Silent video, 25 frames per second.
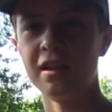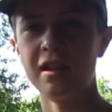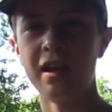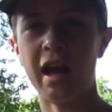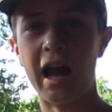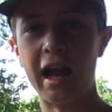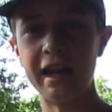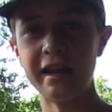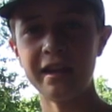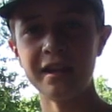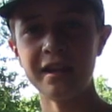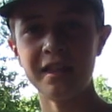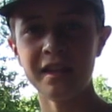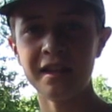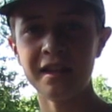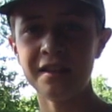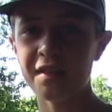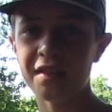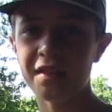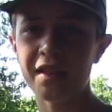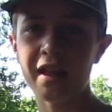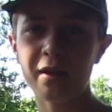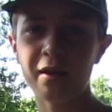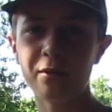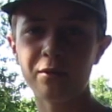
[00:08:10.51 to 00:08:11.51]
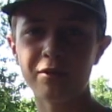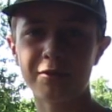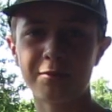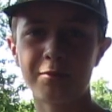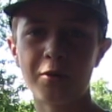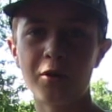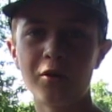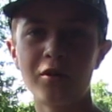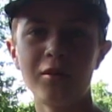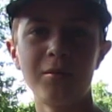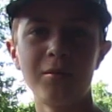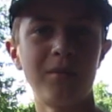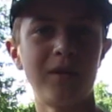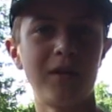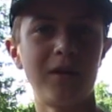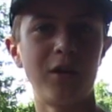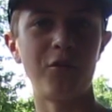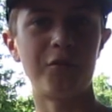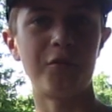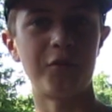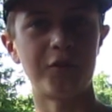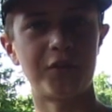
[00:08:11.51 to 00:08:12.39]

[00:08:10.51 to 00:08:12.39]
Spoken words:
I didn't think the leg was broken, but over